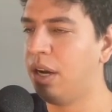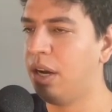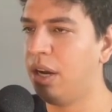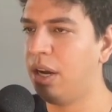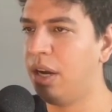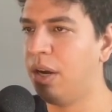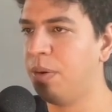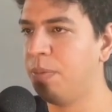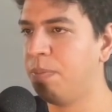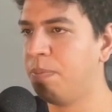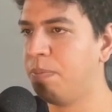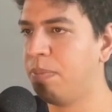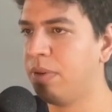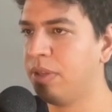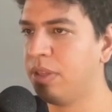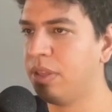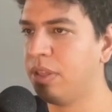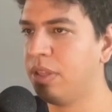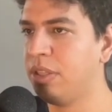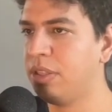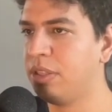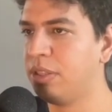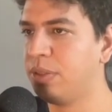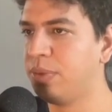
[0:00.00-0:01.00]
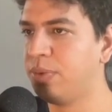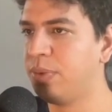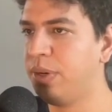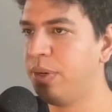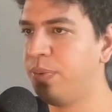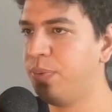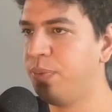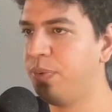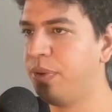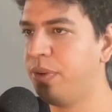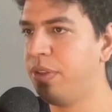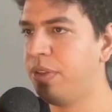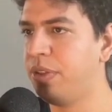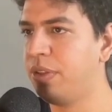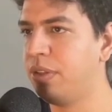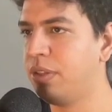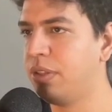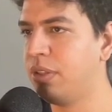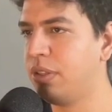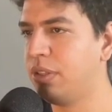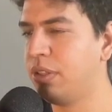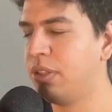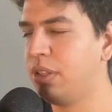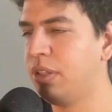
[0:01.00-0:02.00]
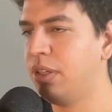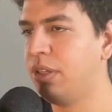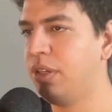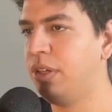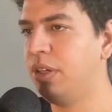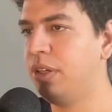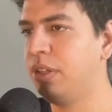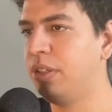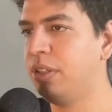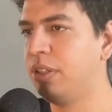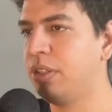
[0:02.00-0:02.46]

I'll put the screen width here.